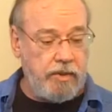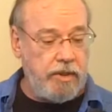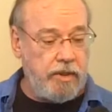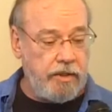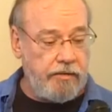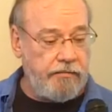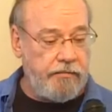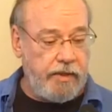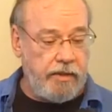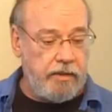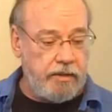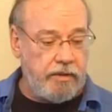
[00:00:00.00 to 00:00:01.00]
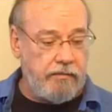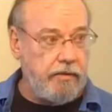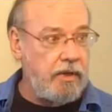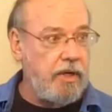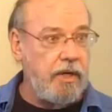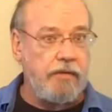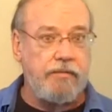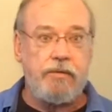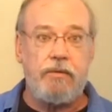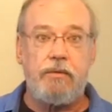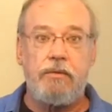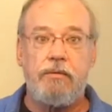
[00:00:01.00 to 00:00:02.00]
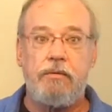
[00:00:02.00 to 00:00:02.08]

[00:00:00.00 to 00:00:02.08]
with the unfairness of our lives